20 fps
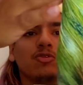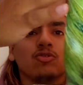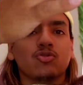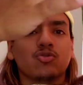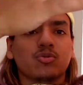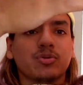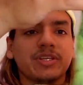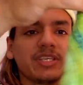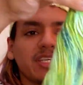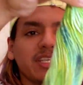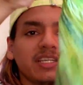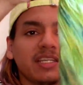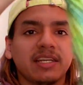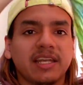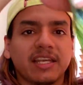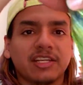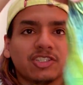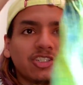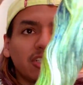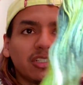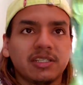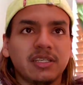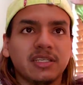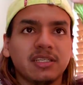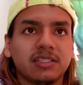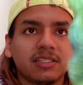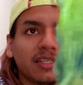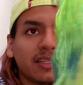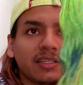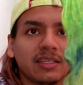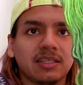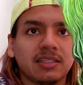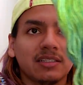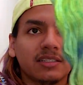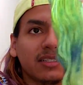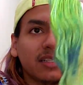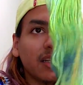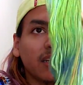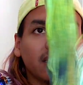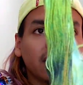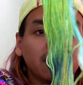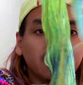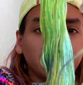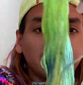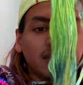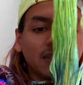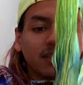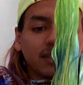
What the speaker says: green it actually is on the inside.